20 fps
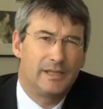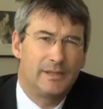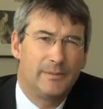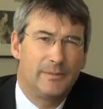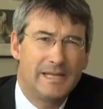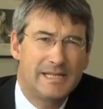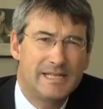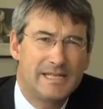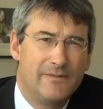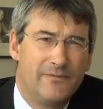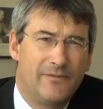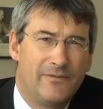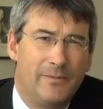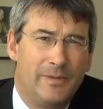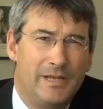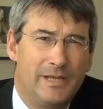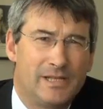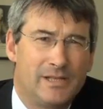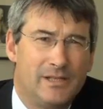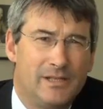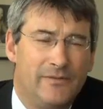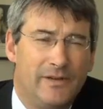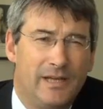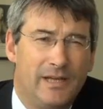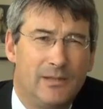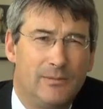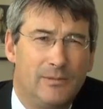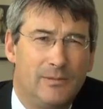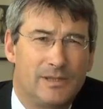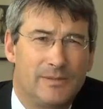best information
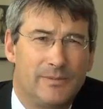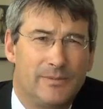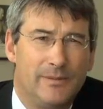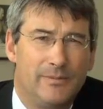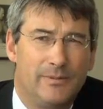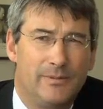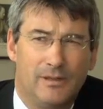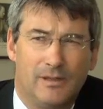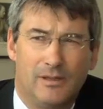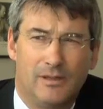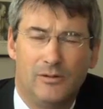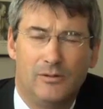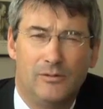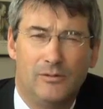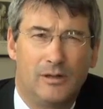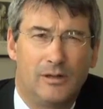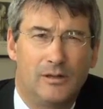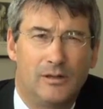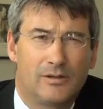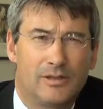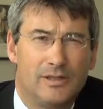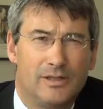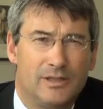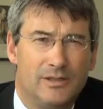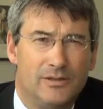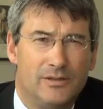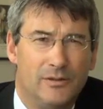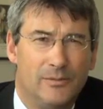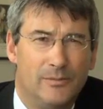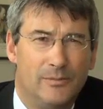available to people who are looking to
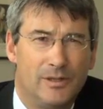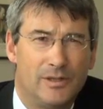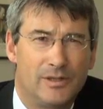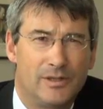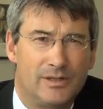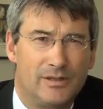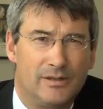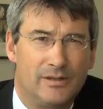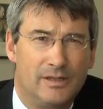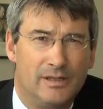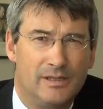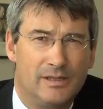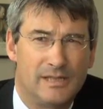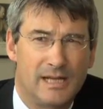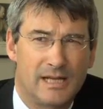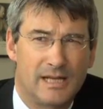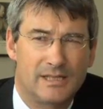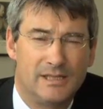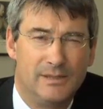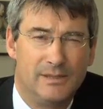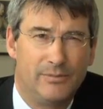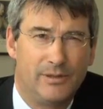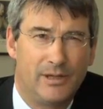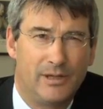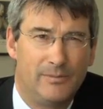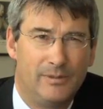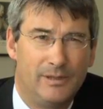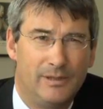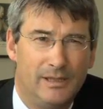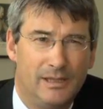do a merger is actually
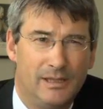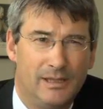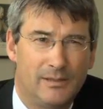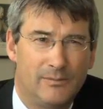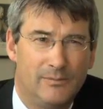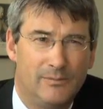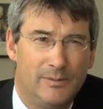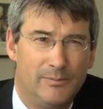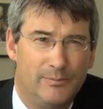probably a little bit